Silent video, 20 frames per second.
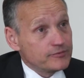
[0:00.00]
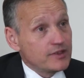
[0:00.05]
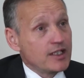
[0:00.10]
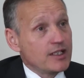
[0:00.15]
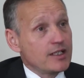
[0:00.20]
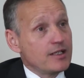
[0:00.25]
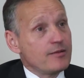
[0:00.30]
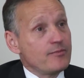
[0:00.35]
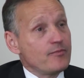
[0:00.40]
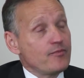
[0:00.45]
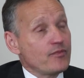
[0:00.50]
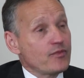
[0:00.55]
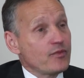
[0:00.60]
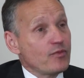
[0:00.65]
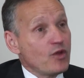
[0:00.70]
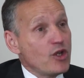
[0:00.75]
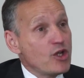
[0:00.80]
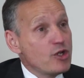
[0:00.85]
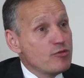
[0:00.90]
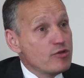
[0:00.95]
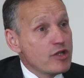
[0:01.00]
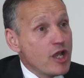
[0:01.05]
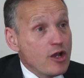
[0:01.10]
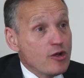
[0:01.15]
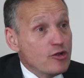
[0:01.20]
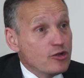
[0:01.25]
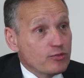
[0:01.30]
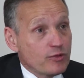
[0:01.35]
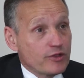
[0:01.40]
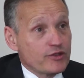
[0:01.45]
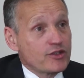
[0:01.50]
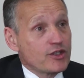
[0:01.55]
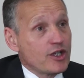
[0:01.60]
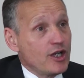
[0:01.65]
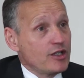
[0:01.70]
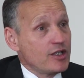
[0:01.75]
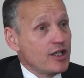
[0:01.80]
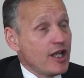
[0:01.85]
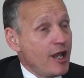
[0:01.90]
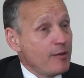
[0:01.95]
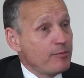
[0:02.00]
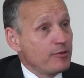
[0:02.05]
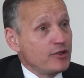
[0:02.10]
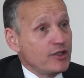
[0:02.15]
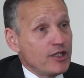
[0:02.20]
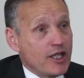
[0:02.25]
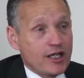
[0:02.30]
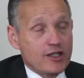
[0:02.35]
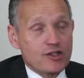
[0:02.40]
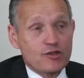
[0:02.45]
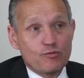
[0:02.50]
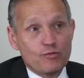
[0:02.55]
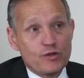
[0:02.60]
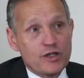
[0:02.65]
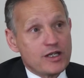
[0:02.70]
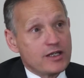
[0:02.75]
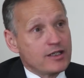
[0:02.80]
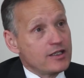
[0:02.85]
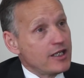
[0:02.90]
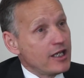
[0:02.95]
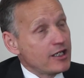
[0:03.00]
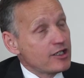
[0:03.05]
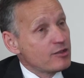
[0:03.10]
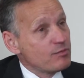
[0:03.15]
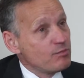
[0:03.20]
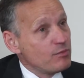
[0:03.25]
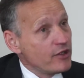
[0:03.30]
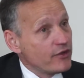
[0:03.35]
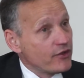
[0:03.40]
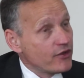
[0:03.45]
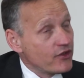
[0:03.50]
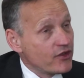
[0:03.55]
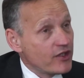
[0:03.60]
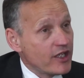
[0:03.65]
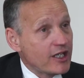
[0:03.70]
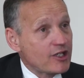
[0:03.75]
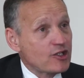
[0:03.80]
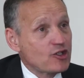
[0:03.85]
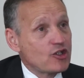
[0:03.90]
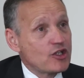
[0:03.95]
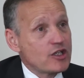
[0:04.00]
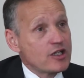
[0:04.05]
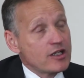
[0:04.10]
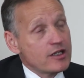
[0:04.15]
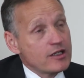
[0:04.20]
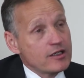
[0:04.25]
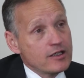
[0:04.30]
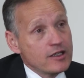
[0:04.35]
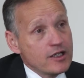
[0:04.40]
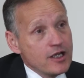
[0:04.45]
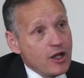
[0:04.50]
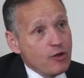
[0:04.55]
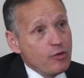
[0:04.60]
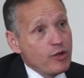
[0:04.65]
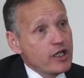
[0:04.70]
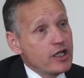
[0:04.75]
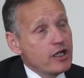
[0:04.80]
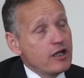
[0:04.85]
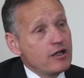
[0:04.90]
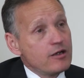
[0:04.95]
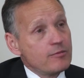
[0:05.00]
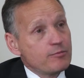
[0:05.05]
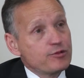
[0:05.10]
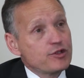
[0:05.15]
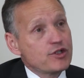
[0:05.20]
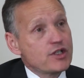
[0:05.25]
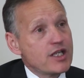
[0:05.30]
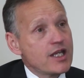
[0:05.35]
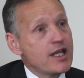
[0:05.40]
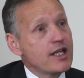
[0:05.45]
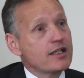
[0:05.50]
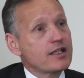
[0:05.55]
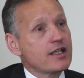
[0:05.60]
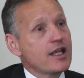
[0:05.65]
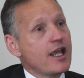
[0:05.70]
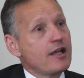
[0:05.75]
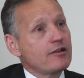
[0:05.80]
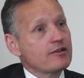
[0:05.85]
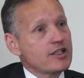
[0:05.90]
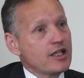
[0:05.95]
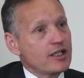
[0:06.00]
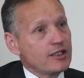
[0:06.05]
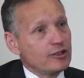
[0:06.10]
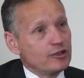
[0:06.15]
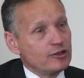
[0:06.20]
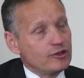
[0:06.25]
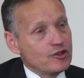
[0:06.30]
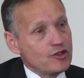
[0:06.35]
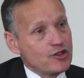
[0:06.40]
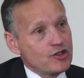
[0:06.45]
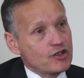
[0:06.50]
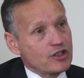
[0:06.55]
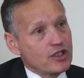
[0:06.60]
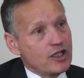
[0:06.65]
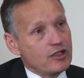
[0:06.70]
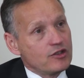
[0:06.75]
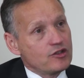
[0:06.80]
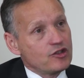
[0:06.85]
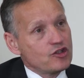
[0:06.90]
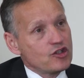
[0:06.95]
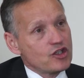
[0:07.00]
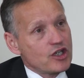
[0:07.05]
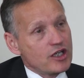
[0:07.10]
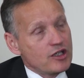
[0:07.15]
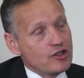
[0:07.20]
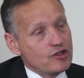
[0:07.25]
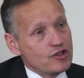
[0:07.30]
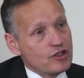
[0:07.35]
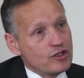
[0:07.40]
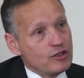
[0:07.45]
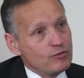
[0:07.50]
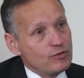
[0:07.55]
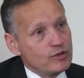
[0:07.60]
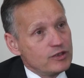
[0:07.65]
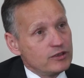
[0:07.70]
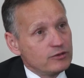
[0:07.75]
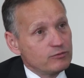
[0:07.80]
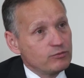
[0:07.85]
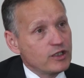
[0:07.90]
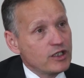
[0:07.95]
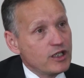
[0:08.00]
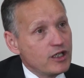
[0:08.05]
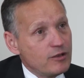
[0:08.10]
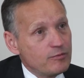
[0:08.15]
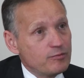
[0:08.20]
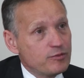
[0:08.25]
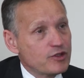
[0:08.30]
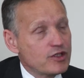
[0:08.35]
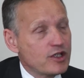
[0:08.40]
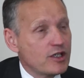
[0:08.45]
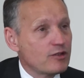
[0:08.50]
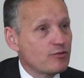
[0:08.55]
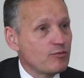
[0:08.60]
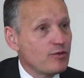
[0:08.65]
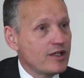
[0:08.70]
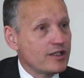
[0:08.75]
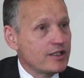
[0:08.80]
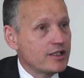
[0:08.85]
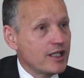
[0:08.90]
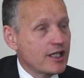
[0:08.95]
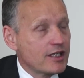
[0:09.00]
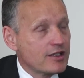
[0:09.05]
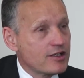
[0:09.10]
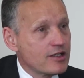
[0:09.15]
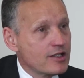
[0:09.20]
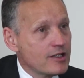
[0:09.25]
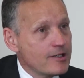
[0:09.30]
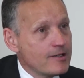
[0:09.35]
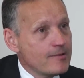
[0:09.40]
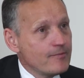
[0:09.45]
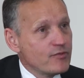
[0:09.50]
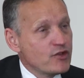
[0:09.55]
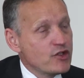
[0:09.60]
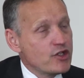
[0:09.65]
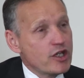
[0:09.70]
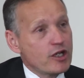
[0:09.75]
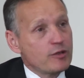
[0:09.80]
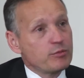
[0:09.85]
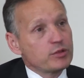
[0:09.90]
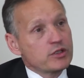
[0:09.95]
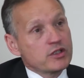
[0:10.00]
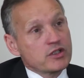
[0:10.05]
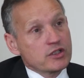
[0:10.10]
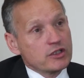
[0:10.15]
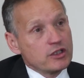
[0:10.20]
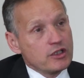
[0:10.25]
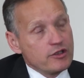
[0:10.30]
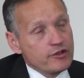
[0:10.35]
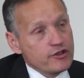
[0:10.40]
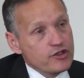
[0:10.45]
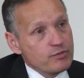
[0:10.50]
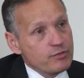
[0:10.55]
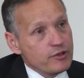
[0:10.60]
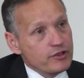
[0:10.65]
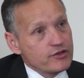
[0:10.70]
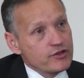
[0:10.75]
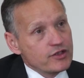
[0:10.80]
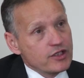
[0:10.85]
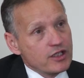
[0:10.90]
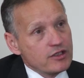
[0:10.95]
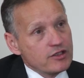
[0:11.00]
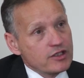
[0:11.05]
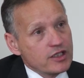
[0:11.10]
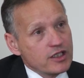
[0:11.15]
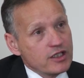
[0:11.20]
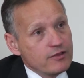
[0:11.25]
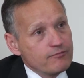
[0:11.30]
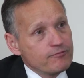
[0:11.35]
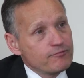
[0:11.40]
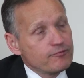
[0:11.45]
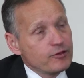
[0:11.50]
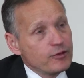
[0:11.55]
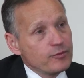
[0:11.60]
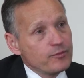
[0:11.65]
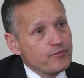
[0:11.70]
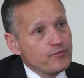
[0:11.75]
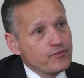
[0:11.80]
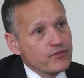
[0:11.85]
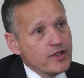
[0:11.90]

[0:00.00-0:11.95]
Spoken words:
Who knows what's going to happen next week, next month, next year? We can't predict how technology is going to change our world. We can't predict where the next geopolitical hotspot is going to come from.